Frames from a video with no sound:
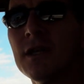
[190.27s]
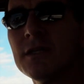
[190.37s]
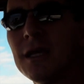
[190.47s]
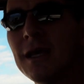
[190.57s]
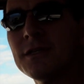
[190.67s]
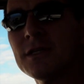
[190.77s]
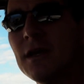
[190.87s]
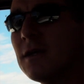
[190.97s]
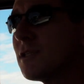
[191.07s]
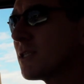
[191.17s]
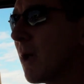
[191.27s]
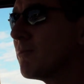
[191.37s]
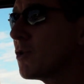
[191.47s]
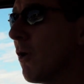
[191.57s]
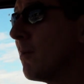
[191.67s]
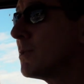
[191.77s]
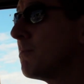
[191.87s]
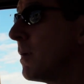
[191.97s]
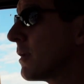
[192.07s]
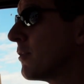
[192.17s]
and it takes some time
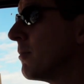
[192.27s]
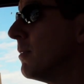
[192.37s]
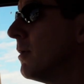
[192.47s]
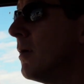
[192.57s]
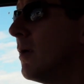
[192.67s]
to pick them